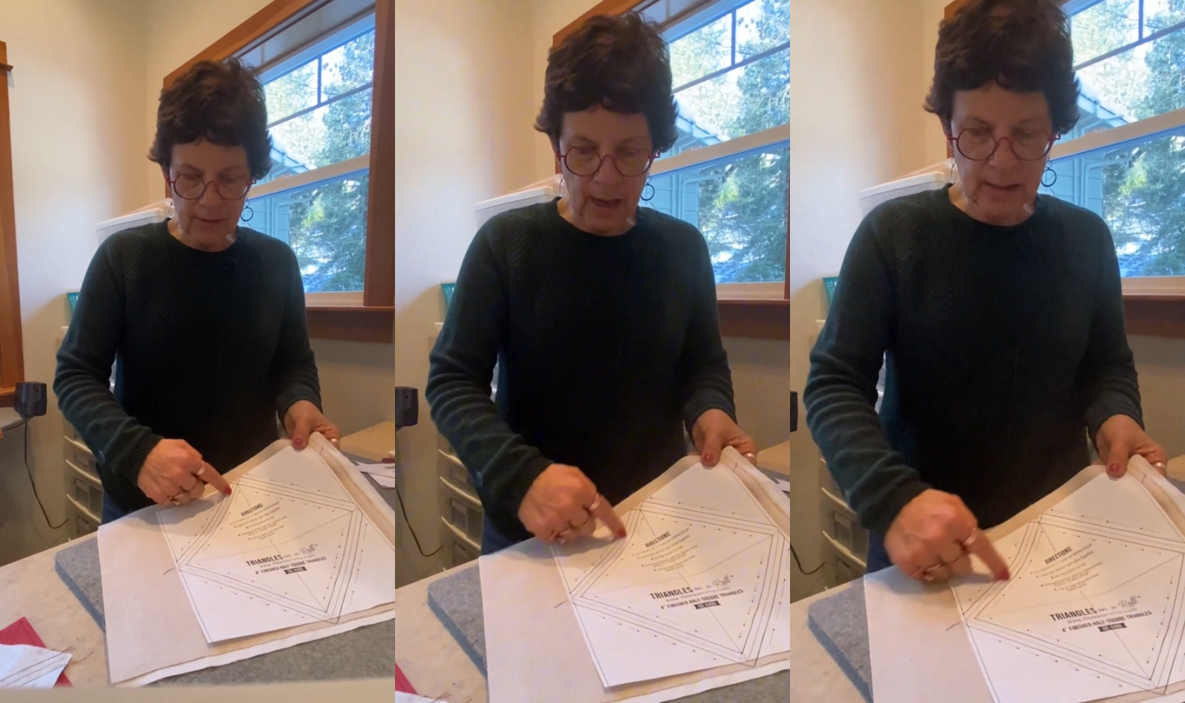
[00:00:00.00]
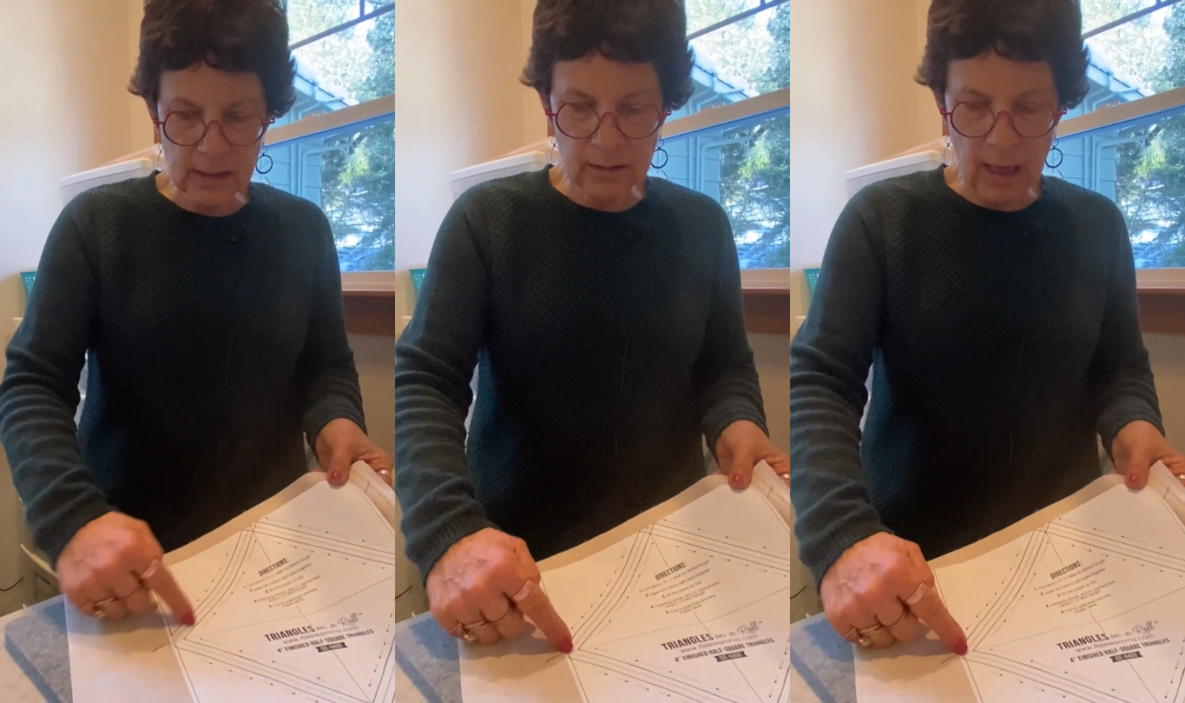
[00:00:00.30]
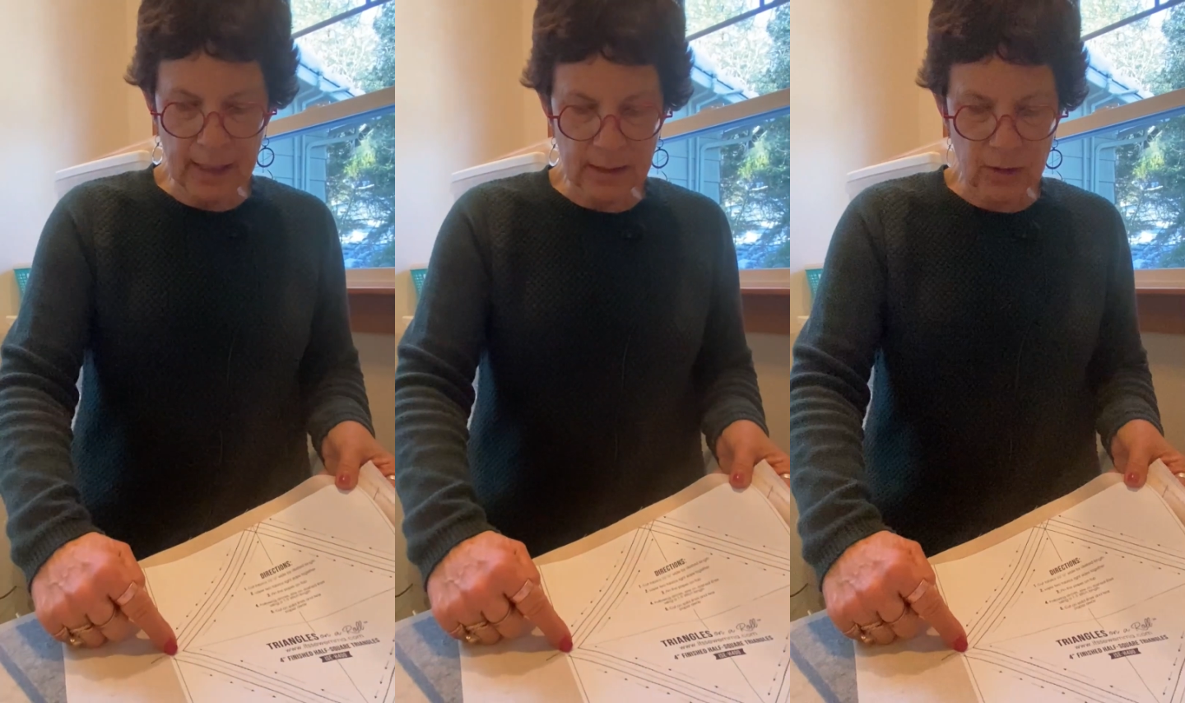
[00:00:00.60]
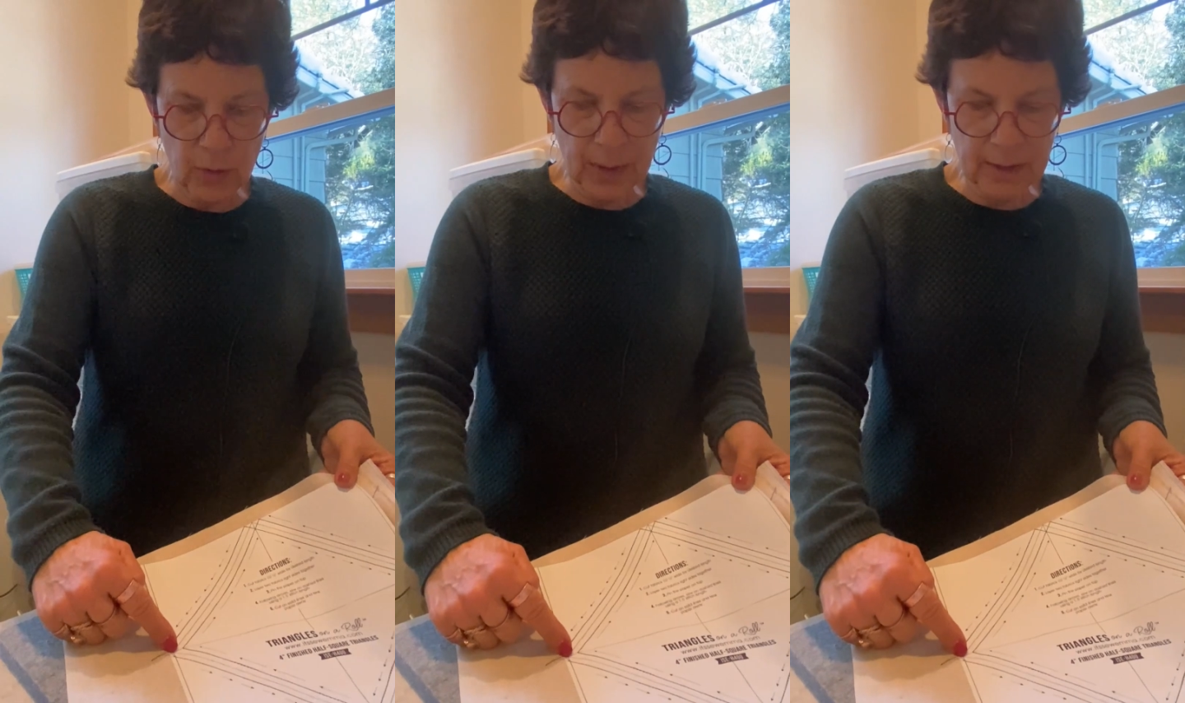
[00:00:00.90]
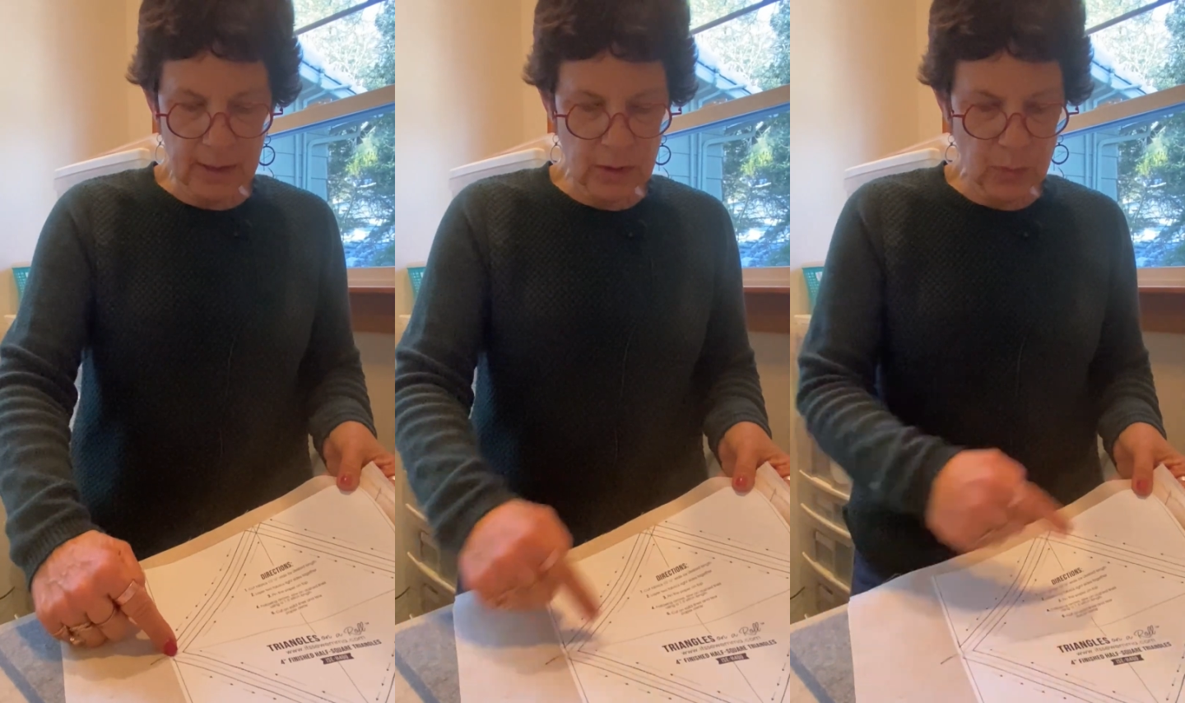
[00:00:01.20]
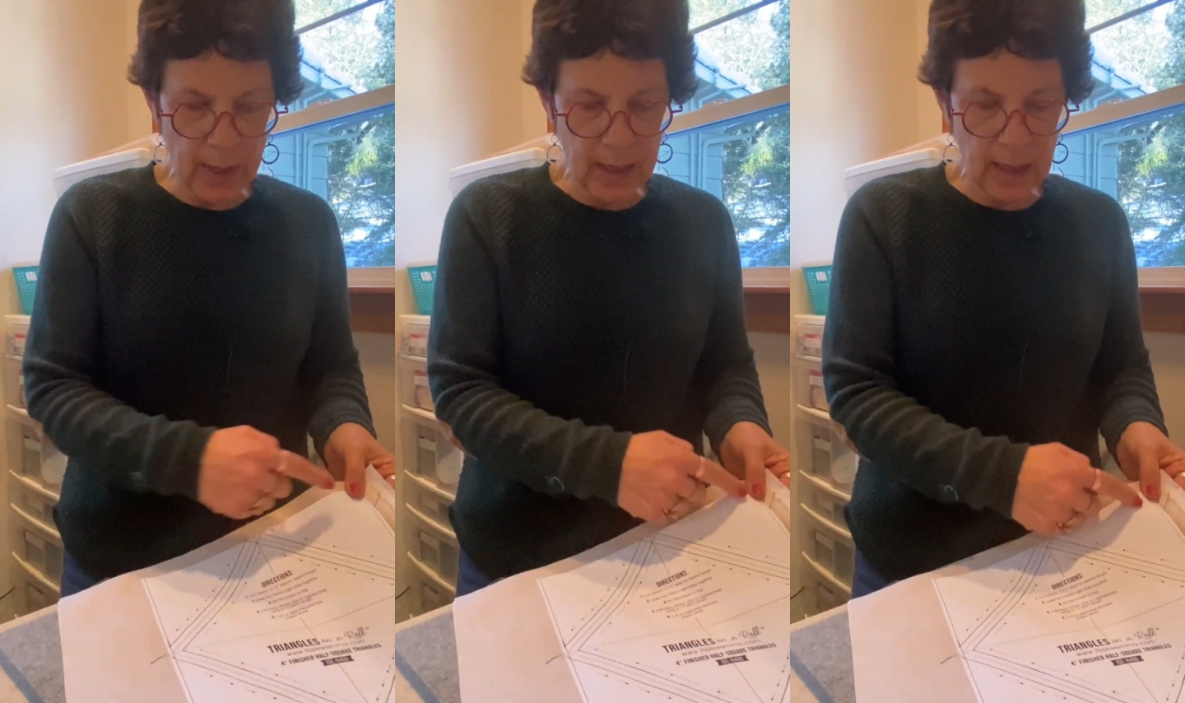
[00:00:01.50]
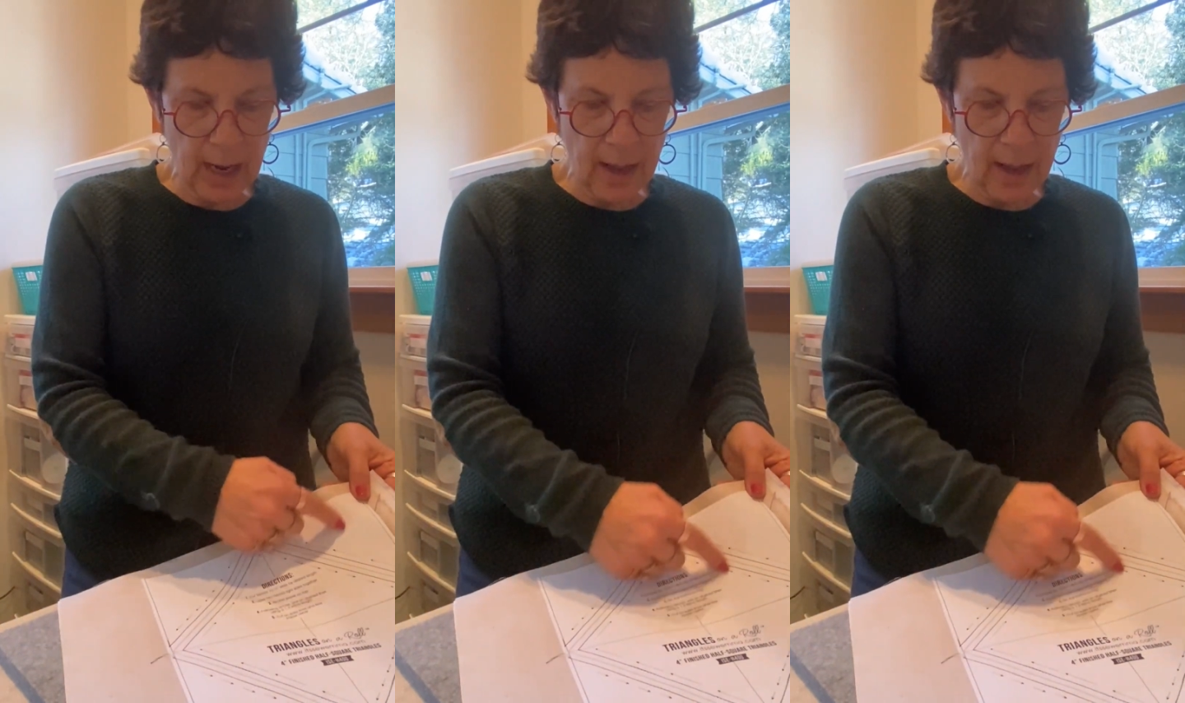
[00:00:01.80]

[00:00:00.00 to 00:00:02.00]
has the lines going this way,